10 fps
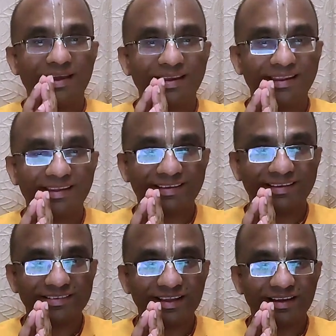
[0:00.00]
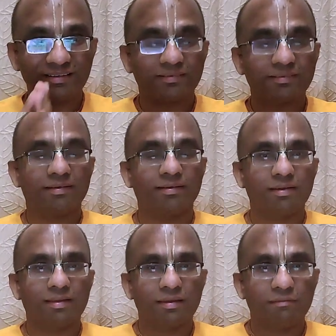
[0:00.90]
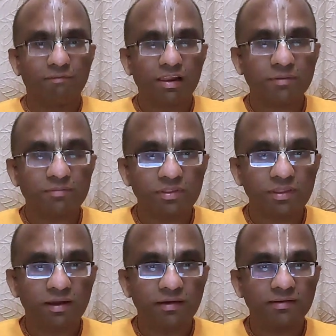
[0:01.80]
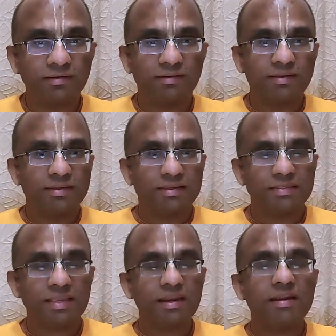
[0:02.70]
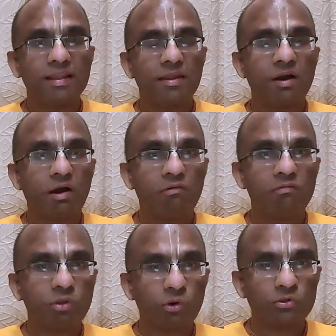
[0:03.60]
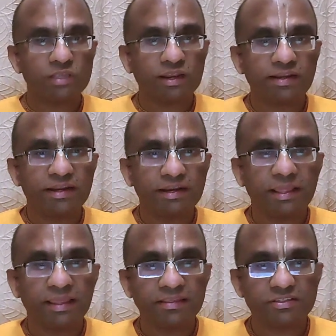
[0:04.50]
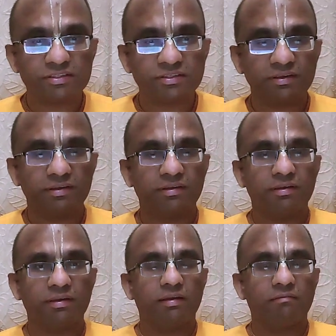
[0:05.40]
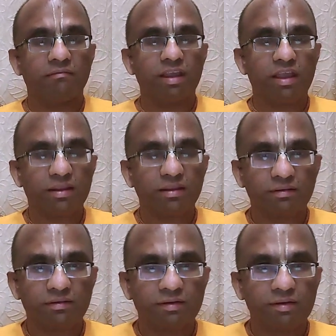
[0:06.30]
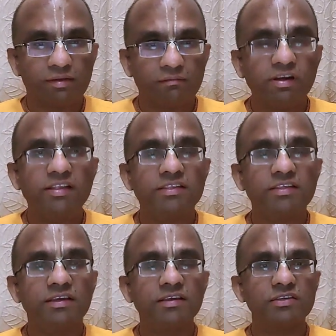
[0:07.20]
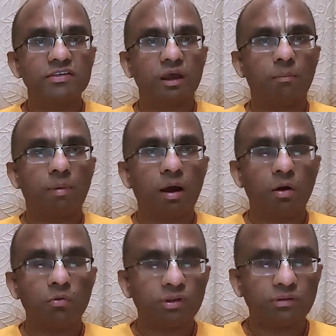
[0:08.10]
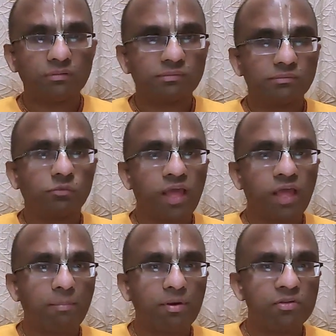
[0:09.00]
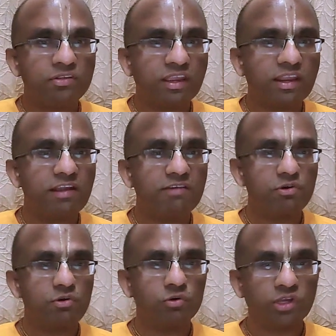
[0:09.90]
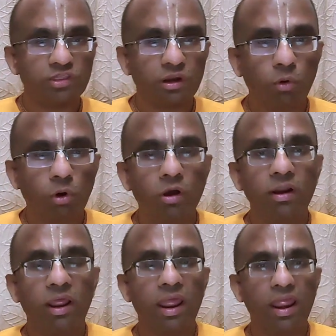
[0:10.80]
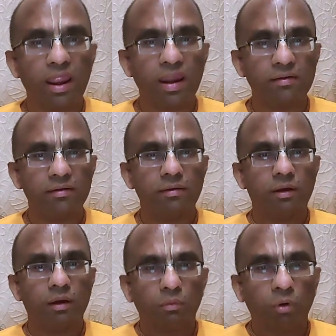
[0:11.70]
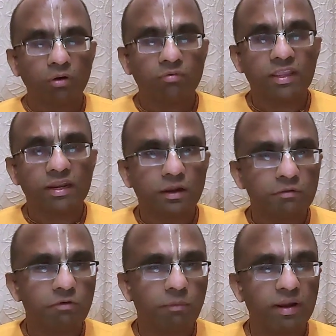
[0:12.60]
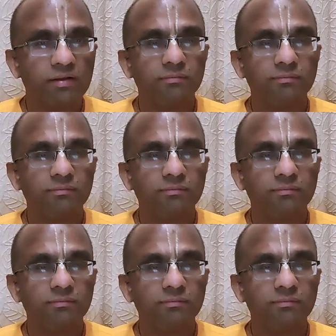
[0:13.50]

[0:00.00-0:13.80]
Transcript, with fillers: Hare Krishna. Welcome to the second day of those 18 days, where we'll discuss about what happened on the second day of the Kurukshetra war and what we can learn from it.